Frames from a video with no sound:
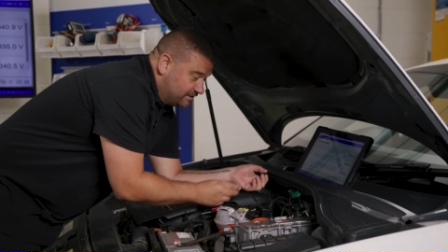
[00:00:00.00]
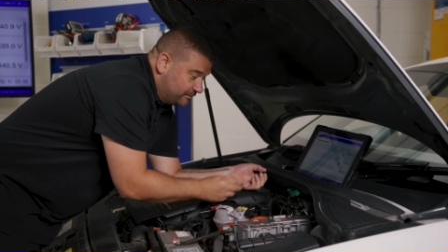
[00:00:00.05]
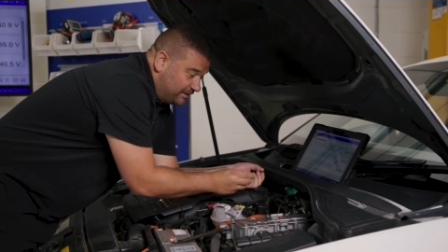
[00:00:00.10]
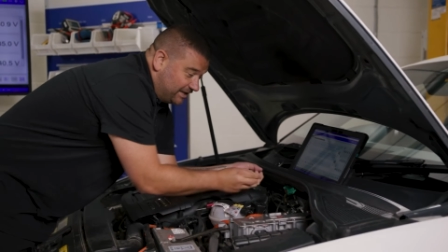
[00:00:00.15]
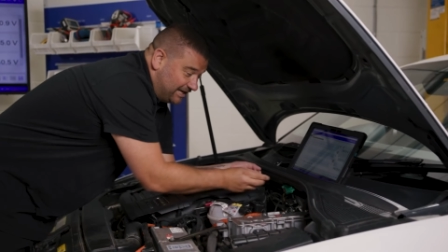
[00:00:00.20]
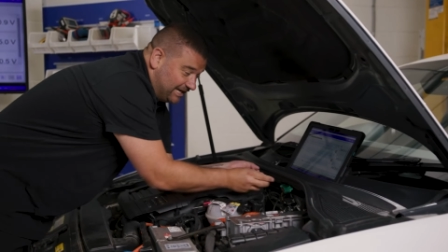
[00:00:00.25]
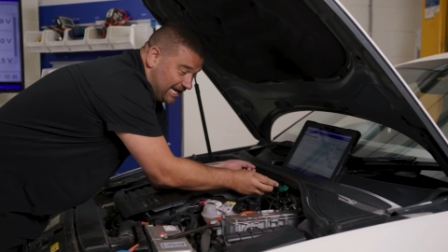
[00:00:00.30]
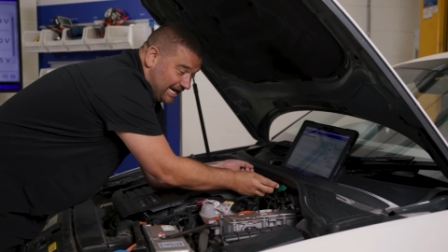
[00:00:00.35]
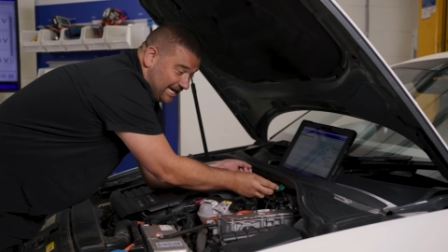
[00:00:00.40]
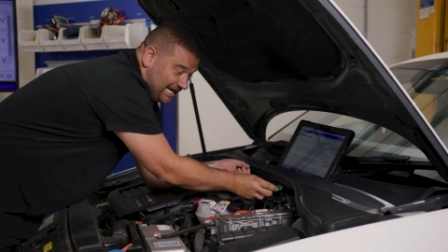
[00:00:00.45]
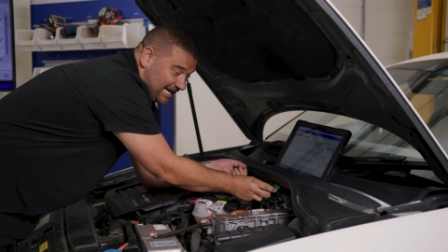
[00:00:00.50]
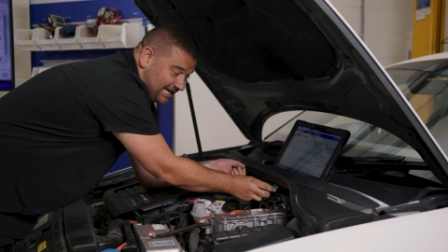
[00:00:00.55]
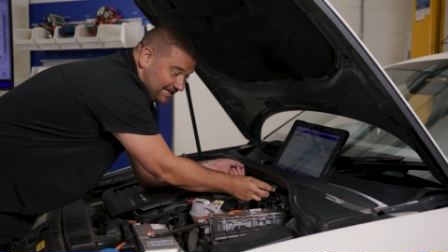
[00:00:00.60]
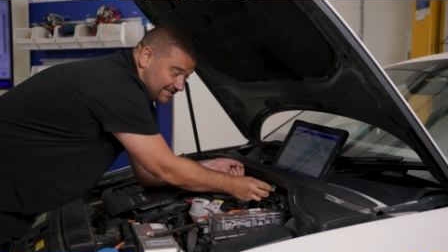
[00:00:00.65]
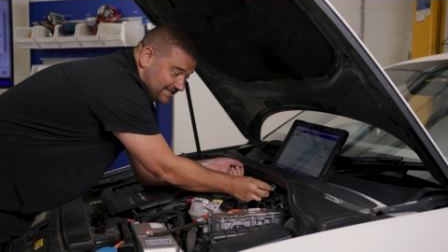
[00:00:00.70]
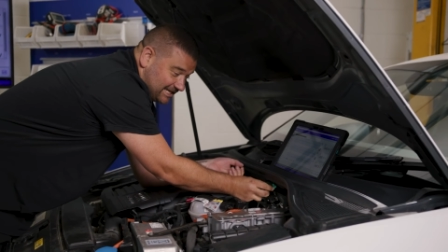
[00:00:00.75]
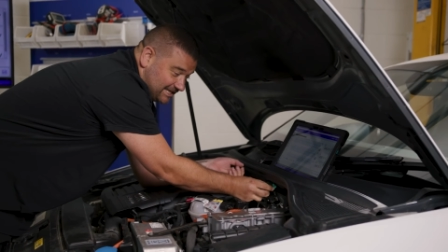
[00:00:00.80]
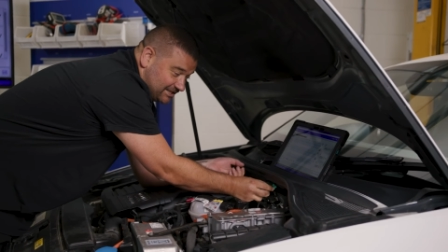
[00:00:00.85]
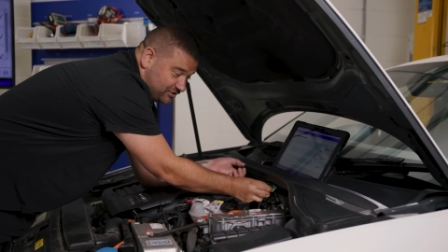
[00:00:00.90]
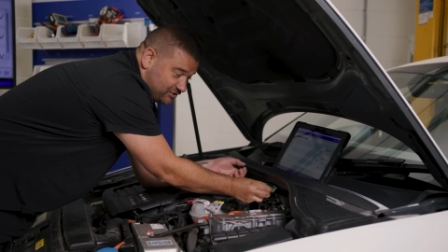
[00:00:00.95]
so we're going to gain
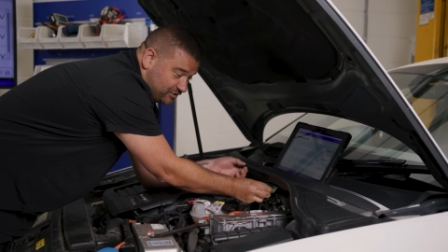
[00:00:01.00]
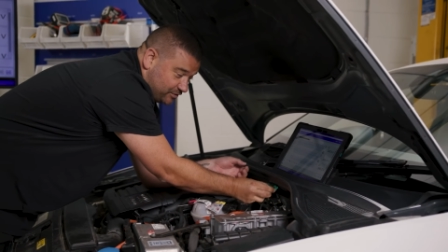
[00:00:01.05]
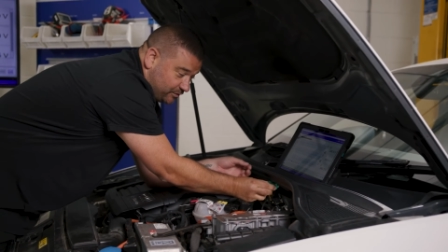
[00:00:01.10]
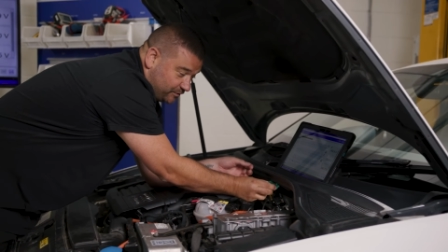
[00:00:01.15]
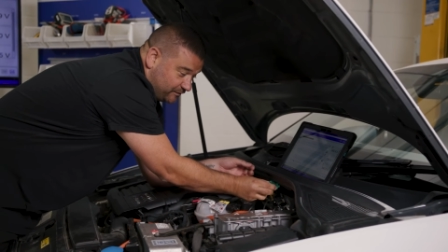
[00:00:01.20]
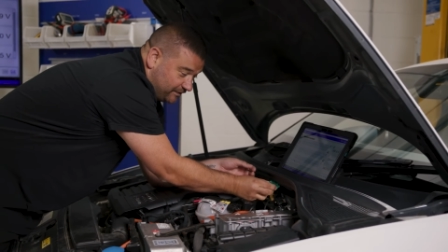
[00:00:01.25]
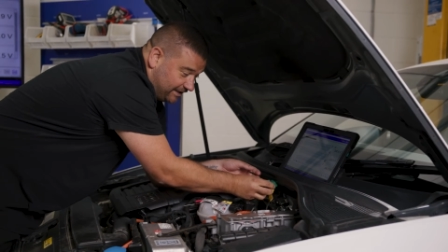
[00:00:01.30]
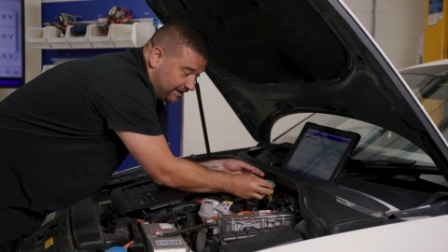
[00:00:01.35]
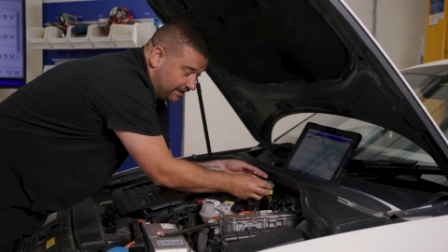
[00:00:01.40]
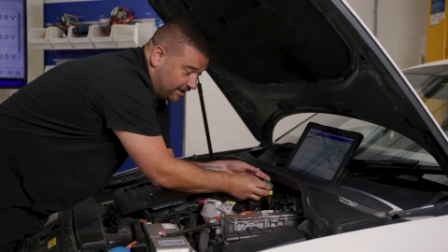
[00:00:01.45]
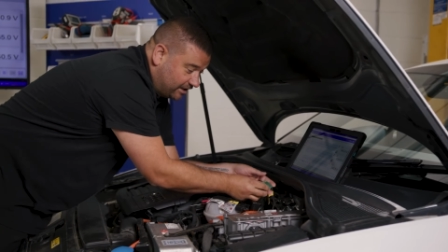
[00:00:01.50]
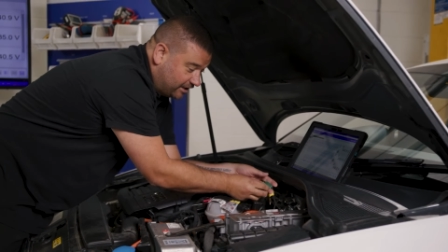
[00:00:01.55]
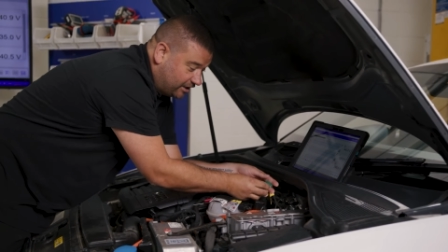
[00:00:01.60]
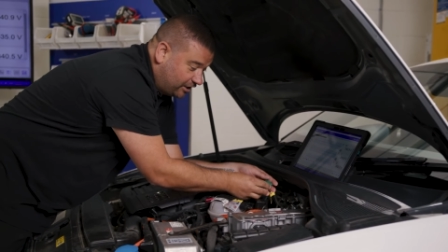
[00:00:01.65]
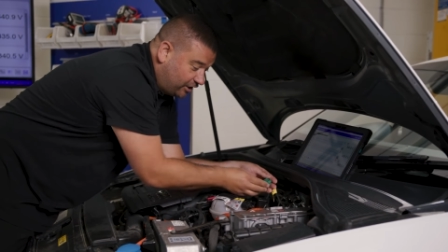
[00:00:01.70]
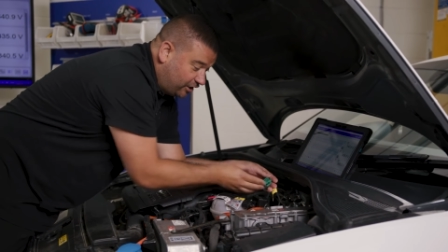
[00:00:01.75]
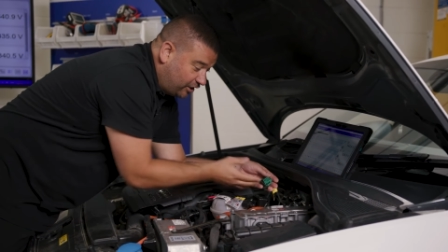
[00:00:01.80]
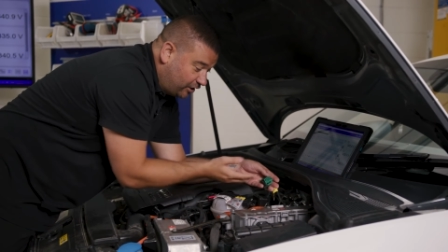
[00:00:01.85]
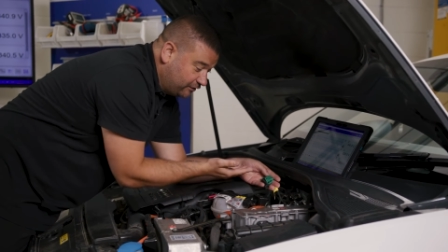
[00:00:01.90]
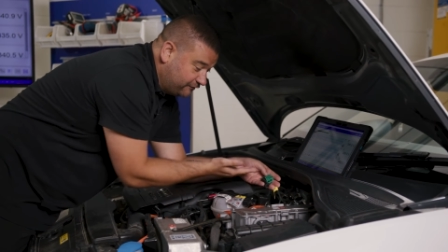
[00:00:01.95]
access to the
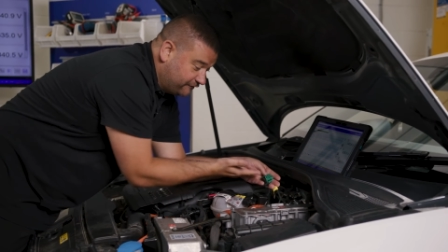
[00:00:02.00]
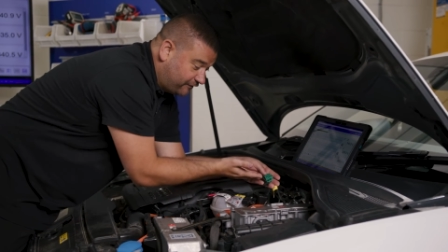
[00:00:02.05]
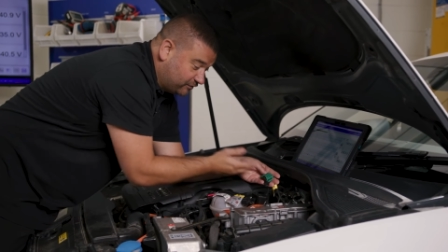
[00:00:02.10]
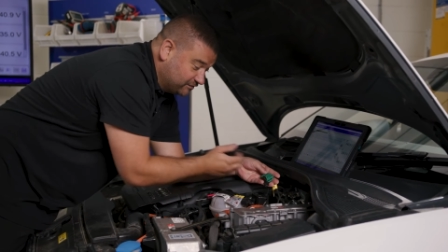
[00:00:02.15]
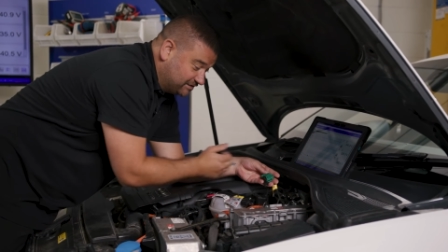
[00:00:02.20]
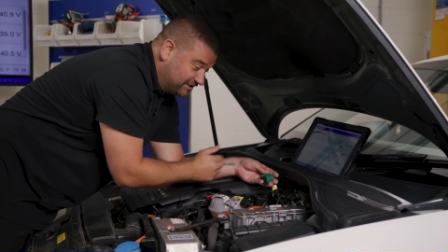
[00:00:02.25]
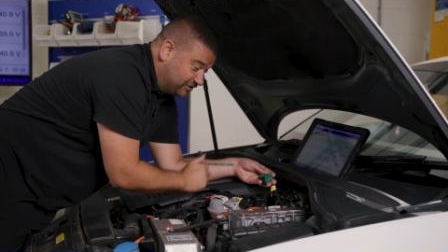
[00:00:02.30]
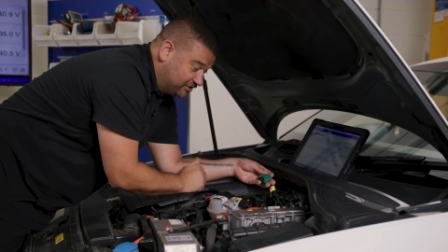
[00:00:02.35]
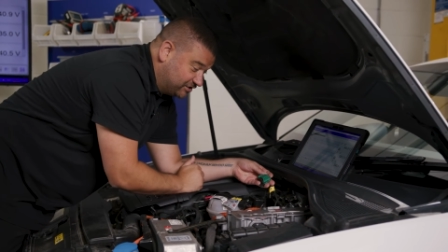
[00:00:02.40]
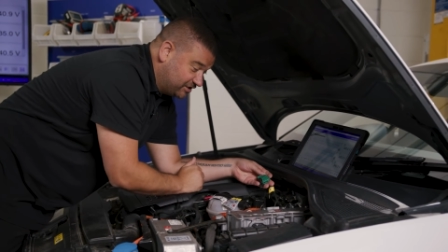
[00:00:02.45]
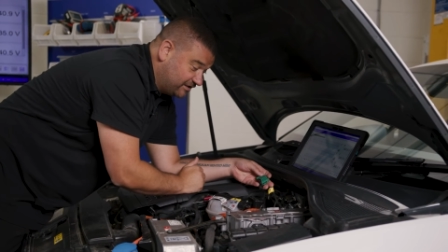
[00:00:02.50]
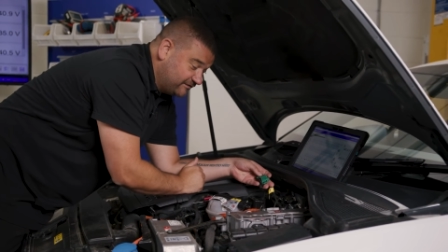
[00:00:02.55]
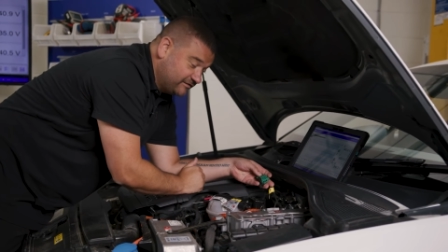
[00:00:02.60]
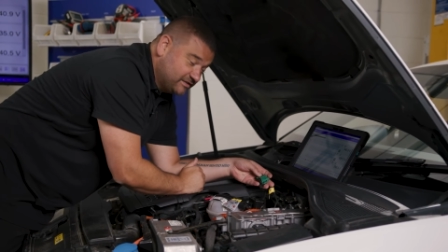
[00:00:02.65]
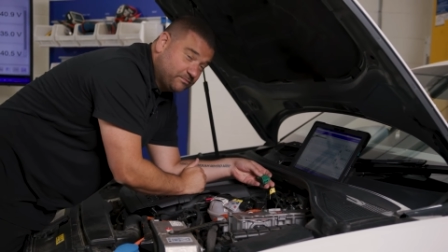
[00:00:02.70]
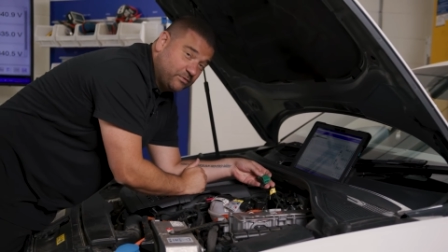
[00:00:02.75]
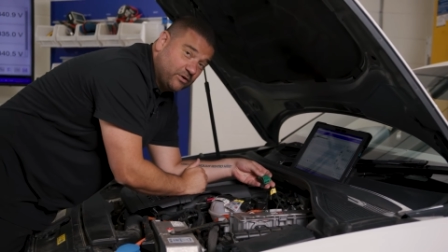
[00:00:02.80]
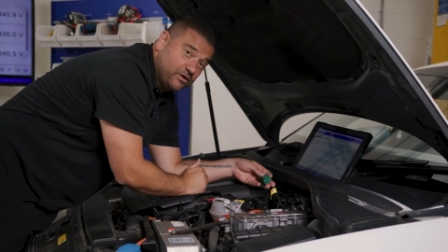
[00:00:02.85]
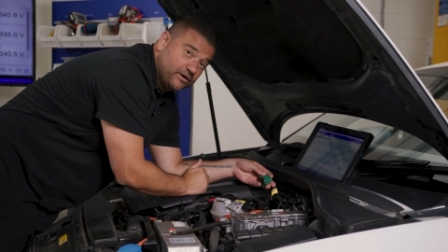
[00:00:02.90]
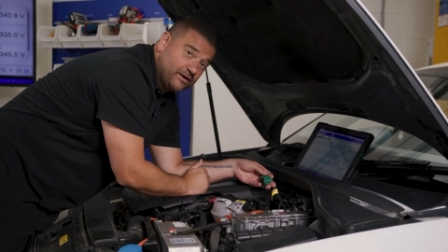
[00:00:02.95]
low voltage
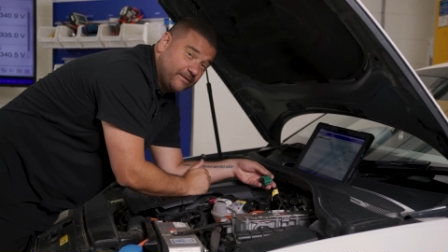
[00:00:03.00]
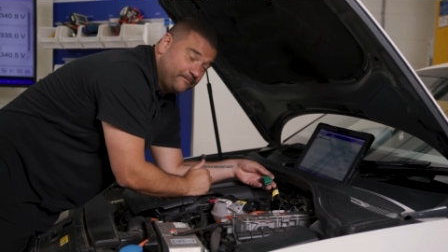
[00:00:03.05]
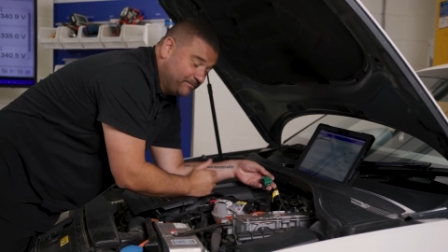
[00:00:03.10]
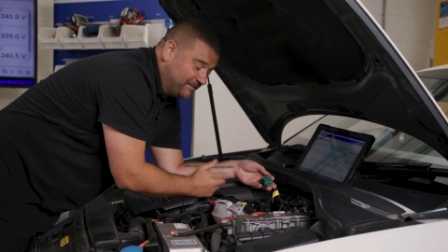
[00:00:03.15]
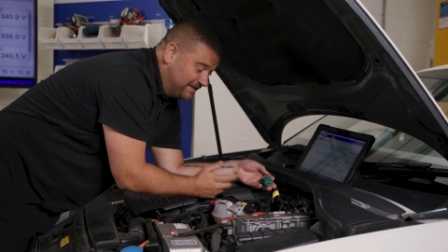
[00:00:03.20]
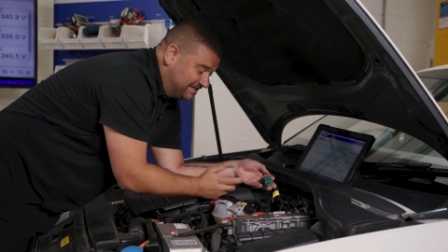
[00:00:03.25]
service plug.